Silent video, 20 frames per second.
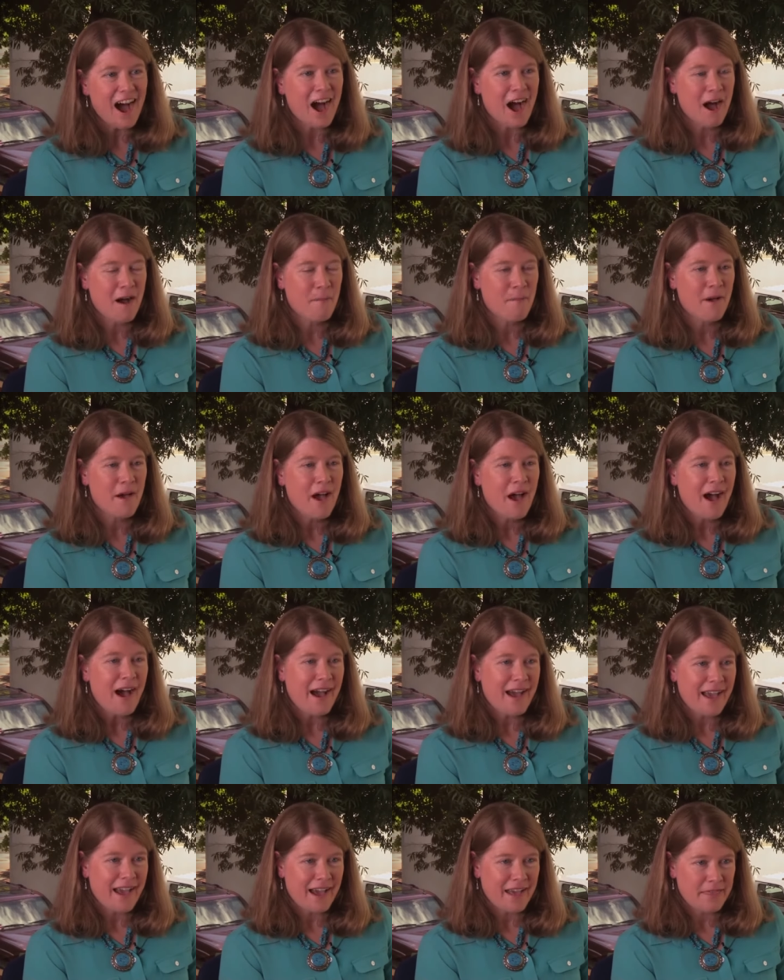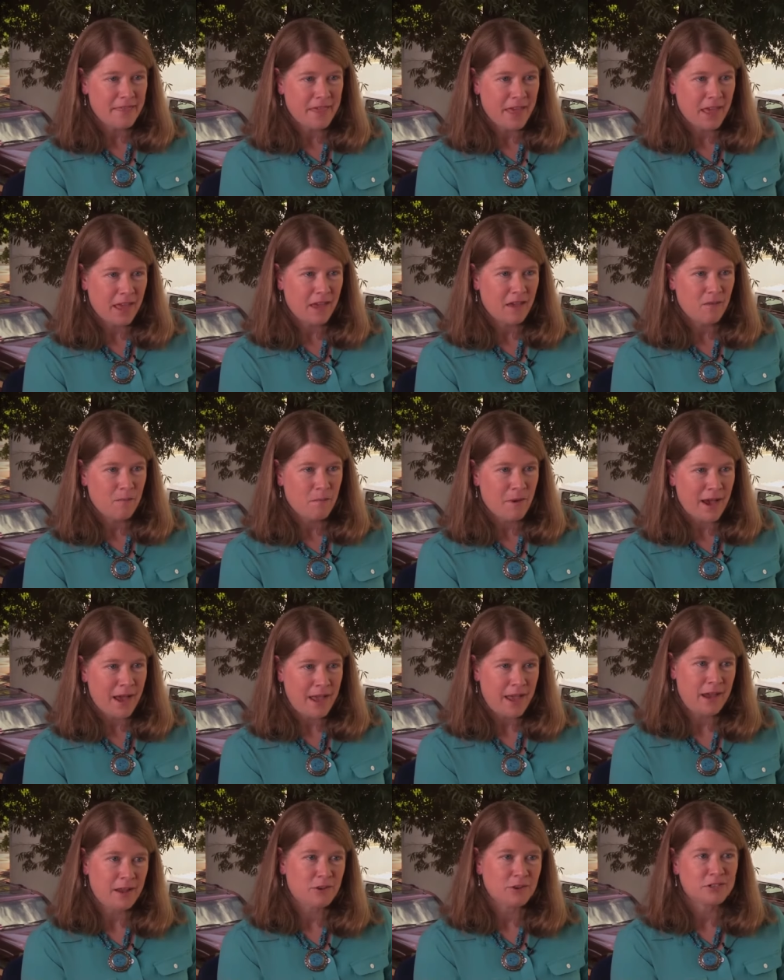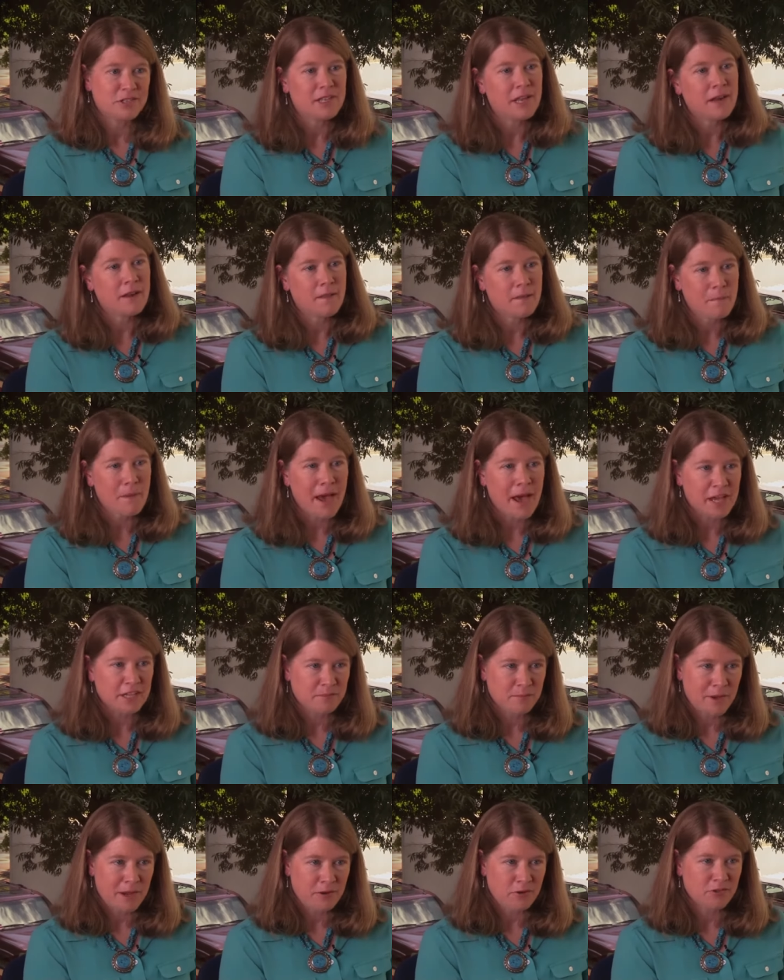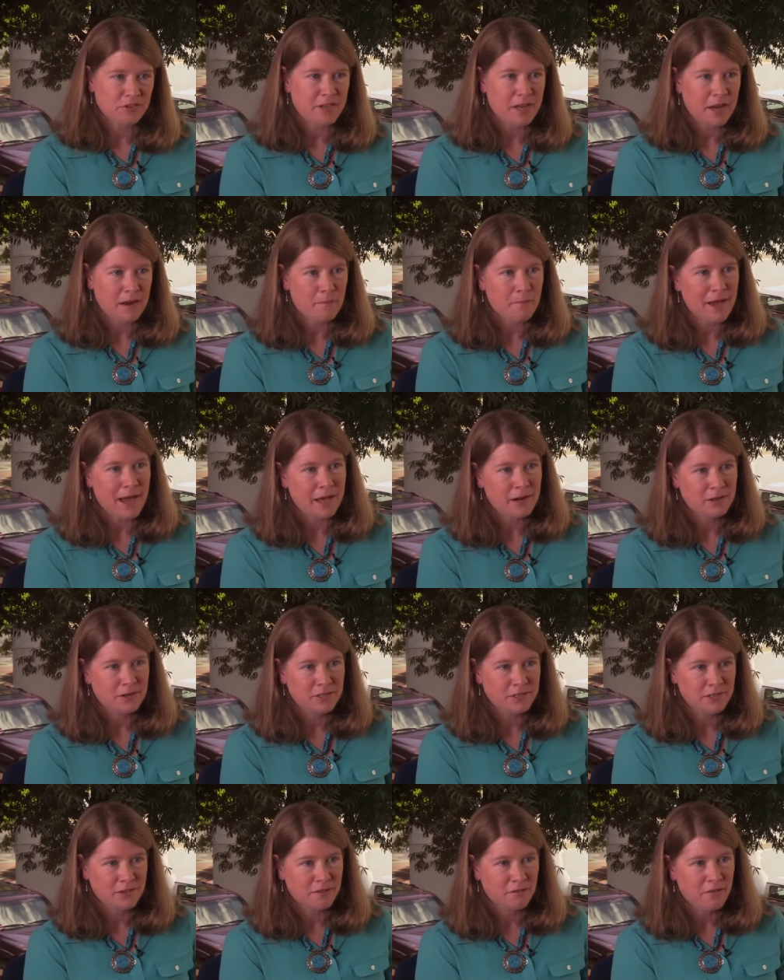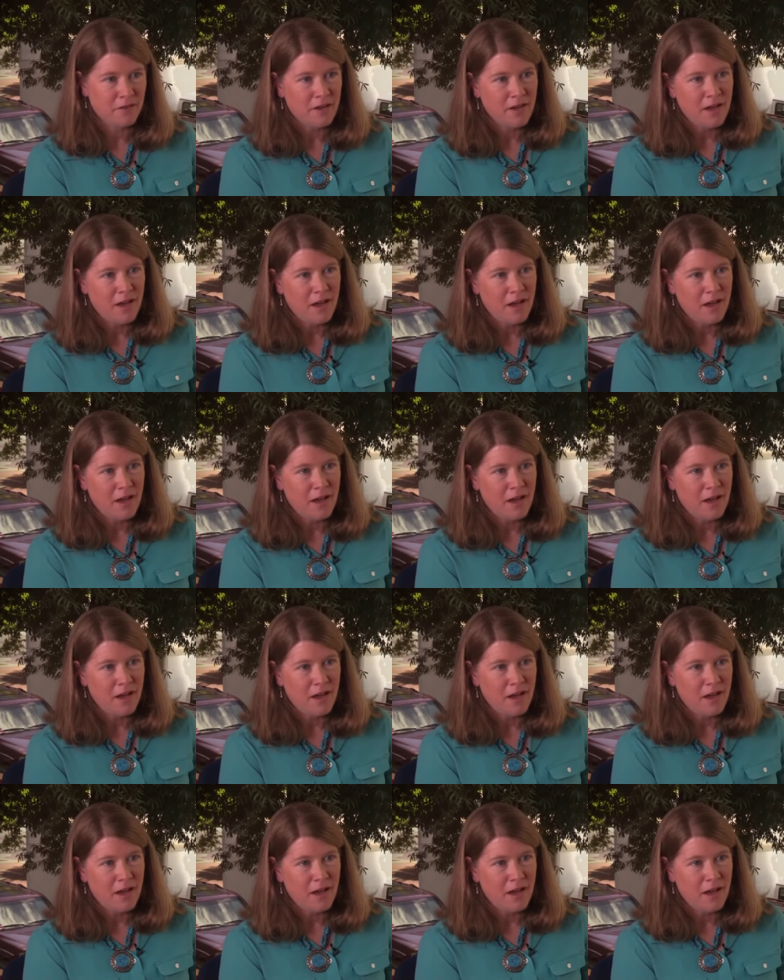Um, I, I, think by understanding the past, by understanding patterns of